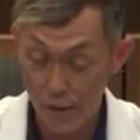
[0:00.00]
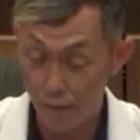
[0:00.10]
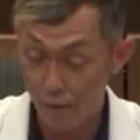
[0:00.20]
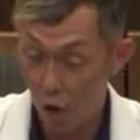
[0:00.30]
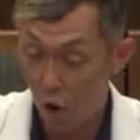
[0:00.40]

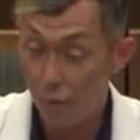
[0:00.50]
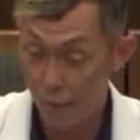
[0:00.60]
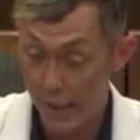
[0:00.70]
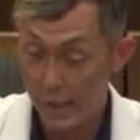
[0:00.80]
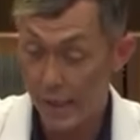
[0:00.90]

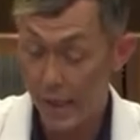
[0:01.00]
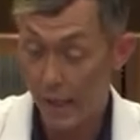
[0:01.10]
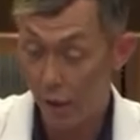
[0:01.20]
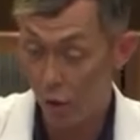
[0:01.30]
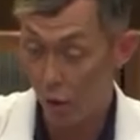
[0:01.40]
involvement
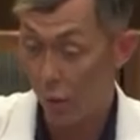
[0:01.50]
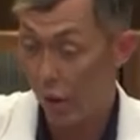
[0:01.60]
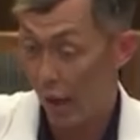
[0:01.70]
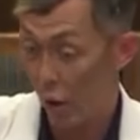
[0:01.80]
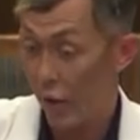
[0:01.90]
in
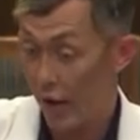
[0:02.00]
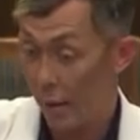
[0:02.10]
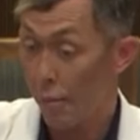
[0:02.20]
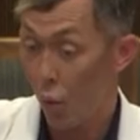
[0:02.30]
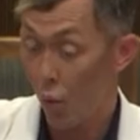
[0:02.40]
Global Health
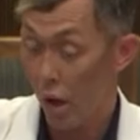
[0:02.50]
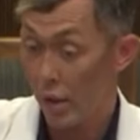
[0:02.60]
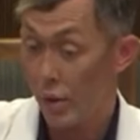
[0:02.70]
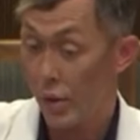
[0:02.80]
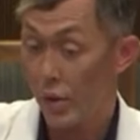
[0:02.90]

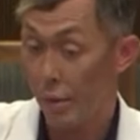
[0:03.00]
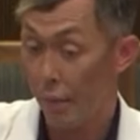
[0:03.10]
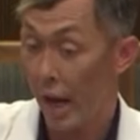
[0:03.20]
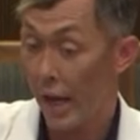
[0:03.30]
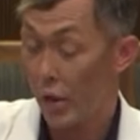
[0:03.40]
Imports, to
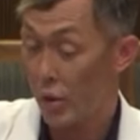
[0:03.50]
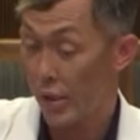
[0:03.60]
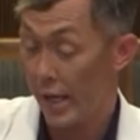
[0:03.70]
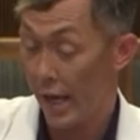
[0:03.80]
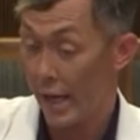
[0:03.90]
my
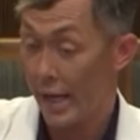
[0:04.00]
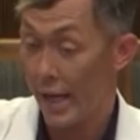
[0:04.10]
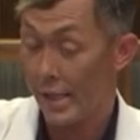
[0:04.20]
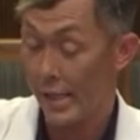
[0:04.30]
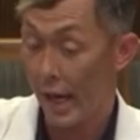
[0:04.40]
understanding,
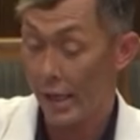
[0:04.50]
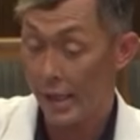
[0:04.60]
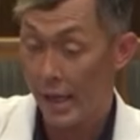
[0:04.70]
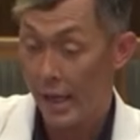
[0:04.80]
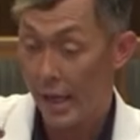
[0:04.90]
is that
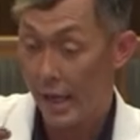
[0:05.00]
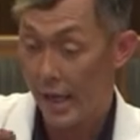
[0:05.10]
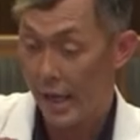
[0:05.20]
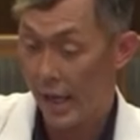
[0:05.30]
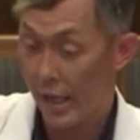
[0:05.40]

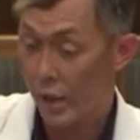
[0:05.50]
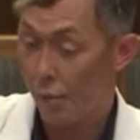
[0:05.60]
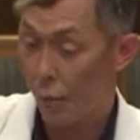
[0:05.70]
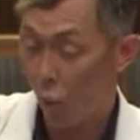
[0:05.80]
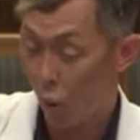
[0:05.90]

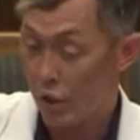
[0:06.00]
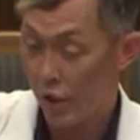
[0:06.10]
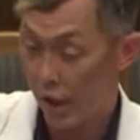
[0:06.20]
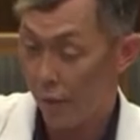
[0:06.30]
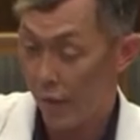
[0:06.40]
his
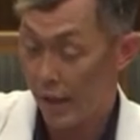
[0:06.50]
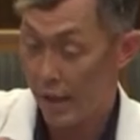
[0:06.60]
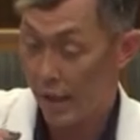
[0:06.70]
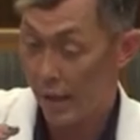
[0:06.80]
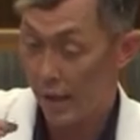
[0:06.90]
portion of
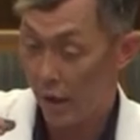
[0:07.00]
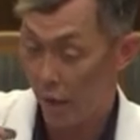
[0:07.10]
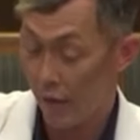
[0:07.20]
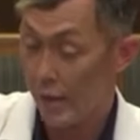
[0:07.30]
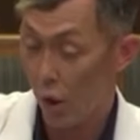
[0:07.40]
the
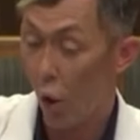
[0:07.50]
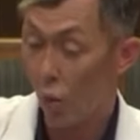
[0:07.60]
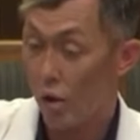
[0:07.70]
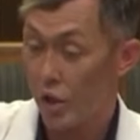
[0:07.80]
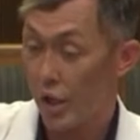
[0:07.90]
of his
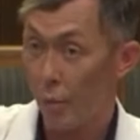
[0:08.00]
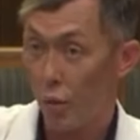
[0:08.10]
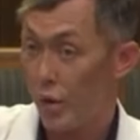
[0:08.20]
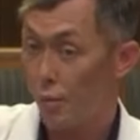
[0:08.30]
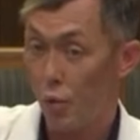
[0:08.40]

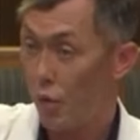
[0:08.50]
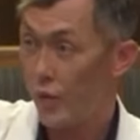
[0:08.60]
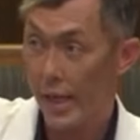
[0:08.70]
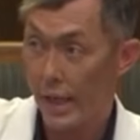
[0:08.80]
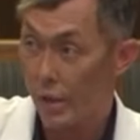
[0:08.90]
ownership was
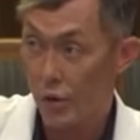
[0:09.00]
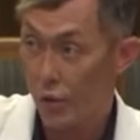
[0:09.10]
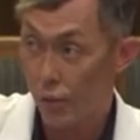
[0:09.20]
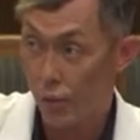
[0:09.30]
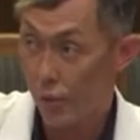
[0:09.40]
moved
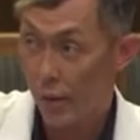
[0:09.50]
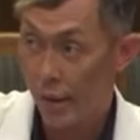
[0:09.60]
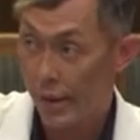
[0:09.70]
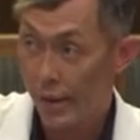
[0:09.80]
into